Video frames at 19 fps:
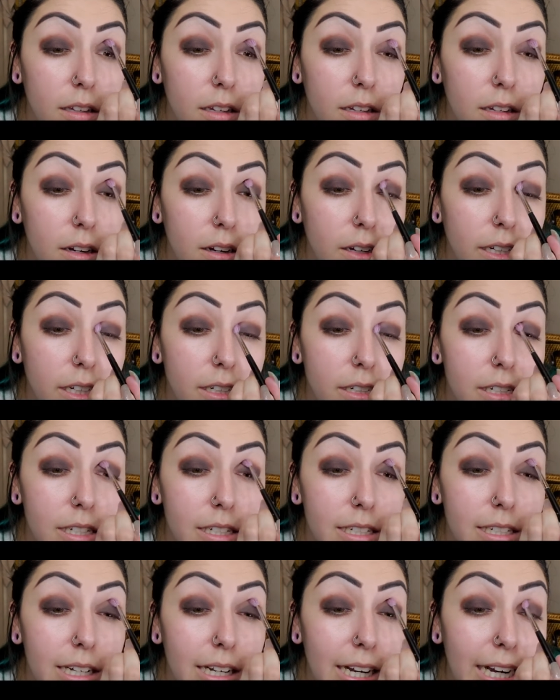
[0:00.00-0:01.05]
on its
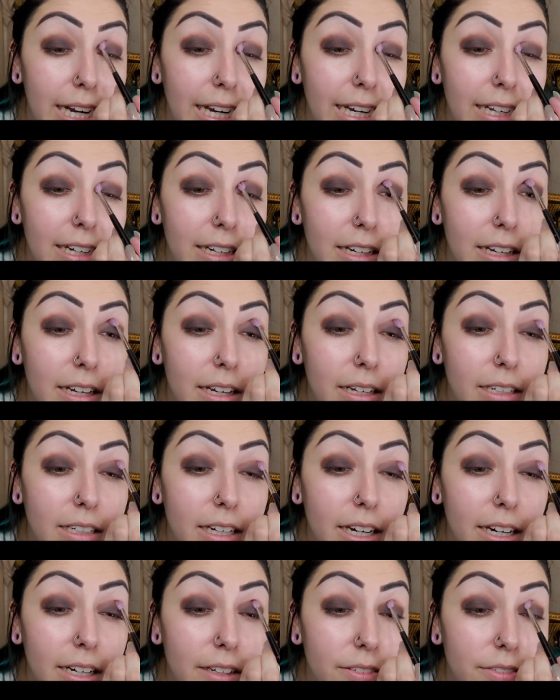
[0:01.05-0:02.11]
side and
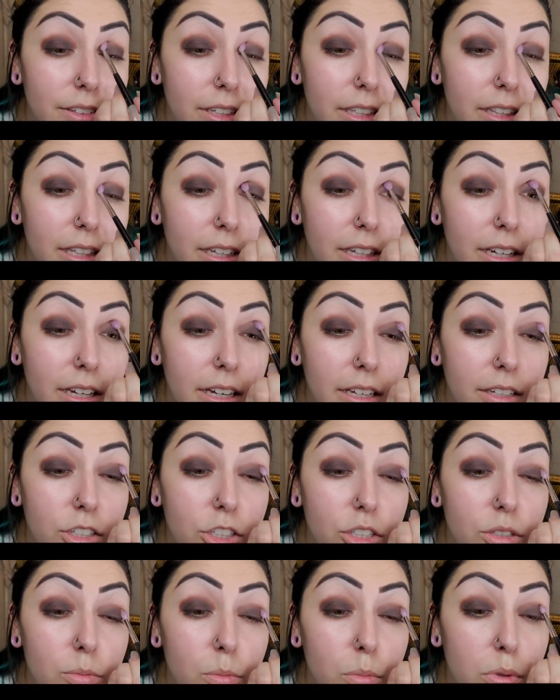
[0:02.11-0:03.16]
kind of get the edge
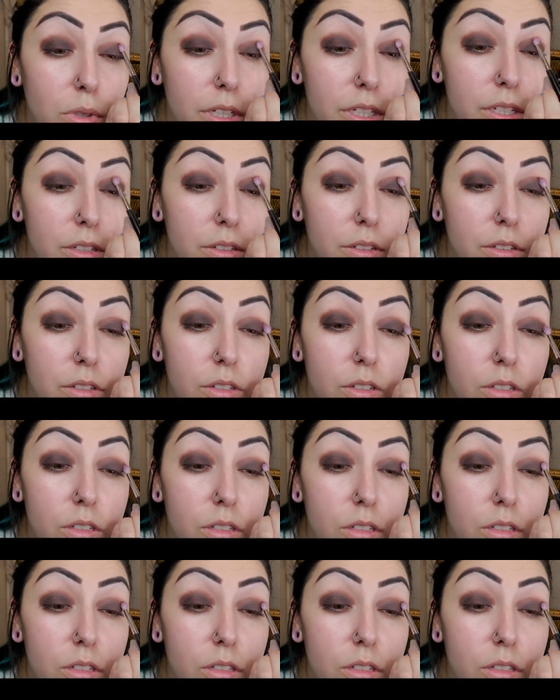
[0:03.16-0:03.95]
bristles